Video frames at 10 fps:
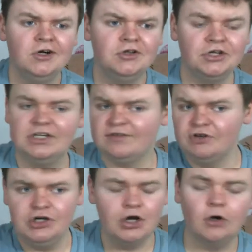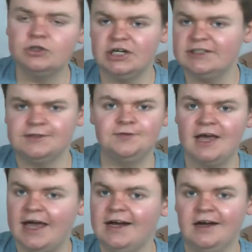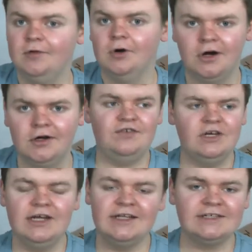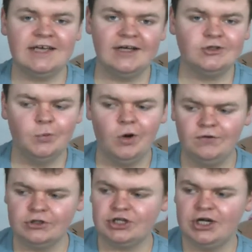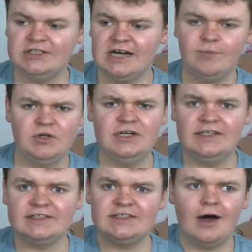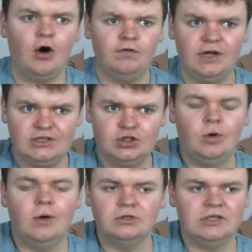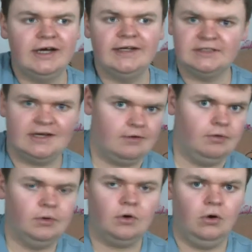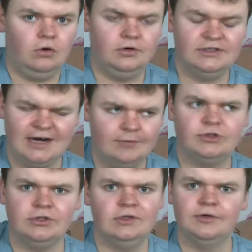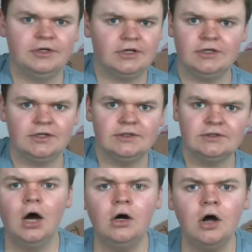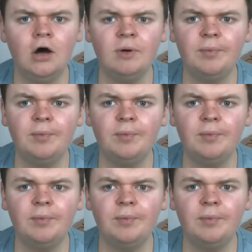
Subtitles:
that you'd have no chance of getting anywhere. If you needed to get somewhere for a certain time, you'd need to set off like 2 hours later to get around the corner. It's absolutely ridiculous. Oh no, my